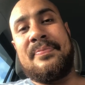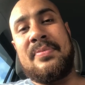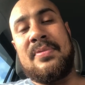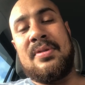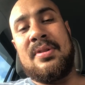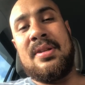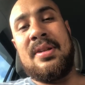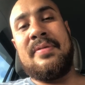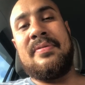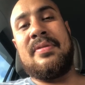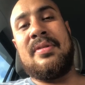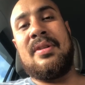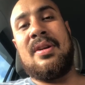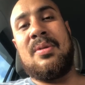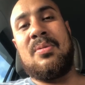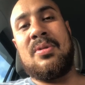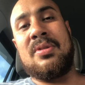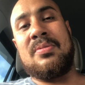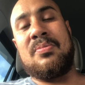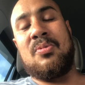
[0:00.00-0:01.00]
You never know
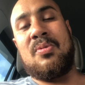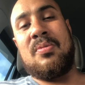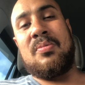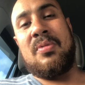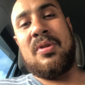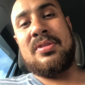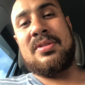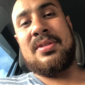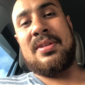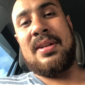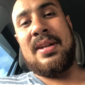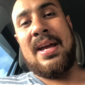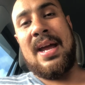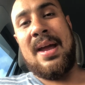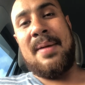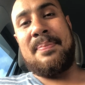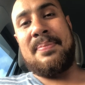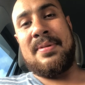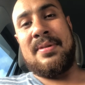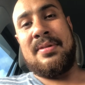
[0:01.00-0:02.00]
what's going to
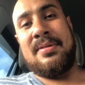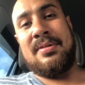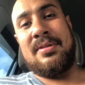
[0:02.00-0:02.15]
happen.